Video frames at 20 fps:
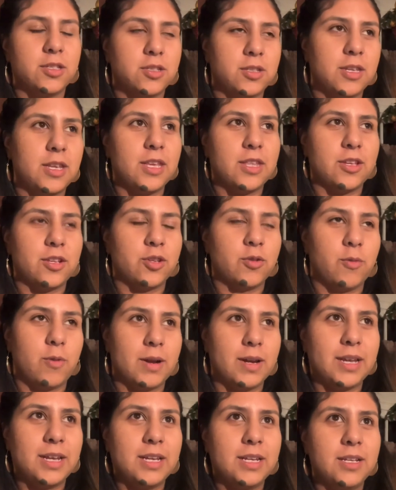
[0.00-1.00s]
either 20
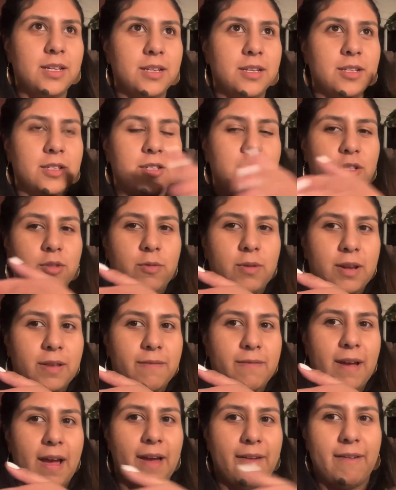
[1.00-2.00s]
to
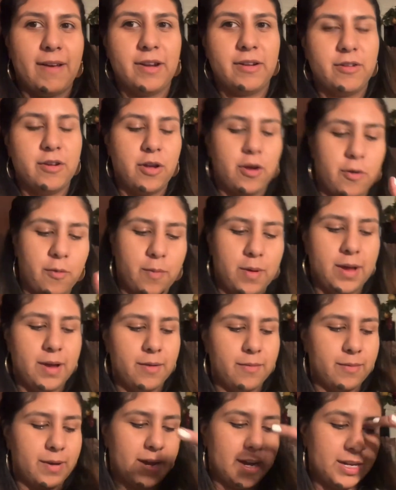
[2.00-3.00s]
25, I don't know what
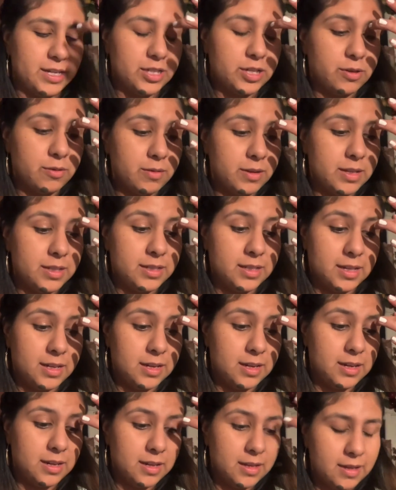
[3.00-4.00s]
range it was,
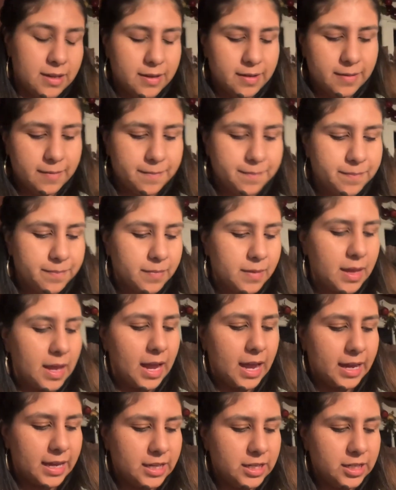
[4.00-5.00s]
and
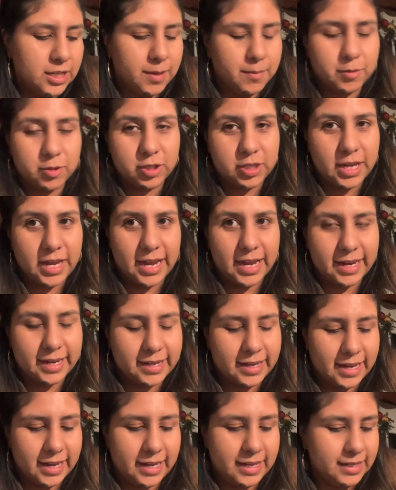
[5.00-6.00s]
I can double check
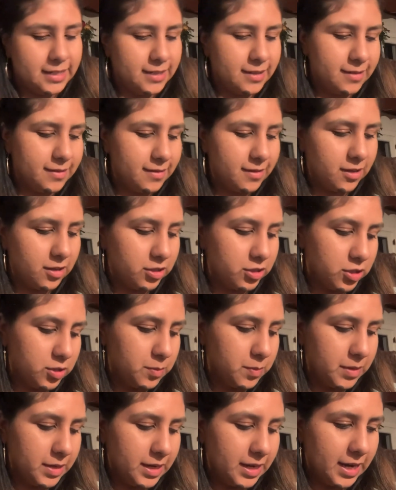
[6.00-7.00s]
and I'll just
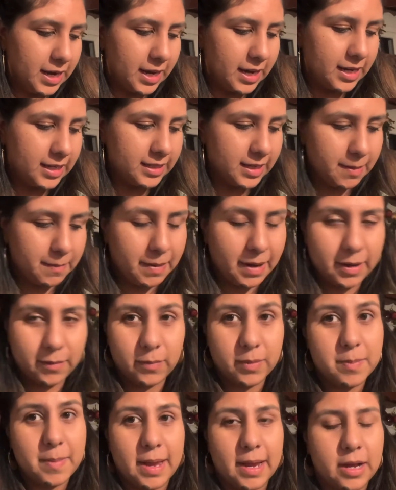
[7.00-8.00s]
put it in because I paid
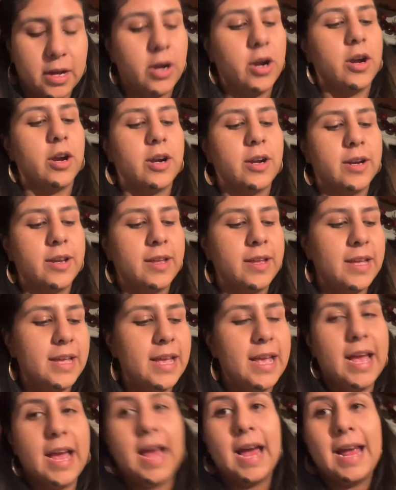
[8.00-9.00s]
with my card,
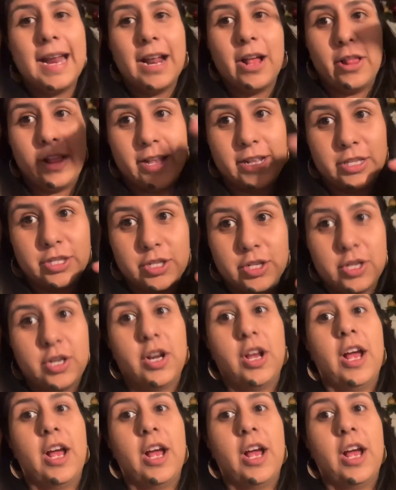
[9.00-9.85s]
and I'll insert